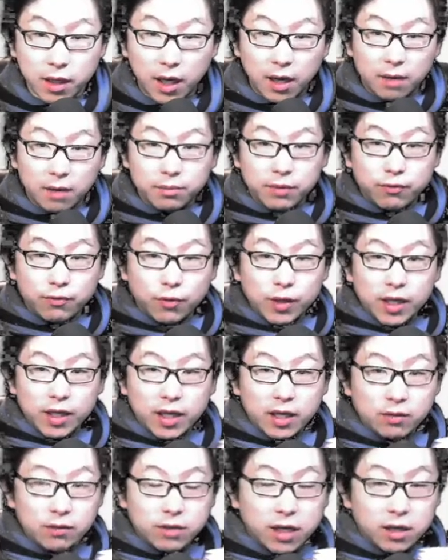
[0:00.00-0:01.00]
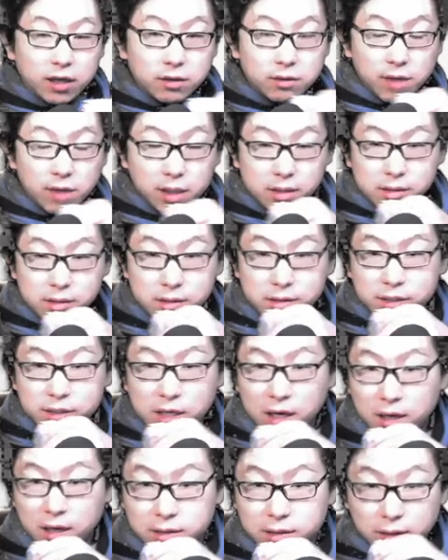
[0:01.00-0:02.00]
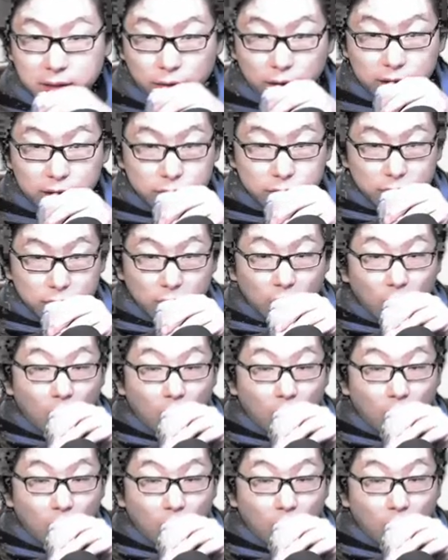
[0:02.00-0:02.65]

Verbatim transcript: Before that, I would like to answer Janet's question.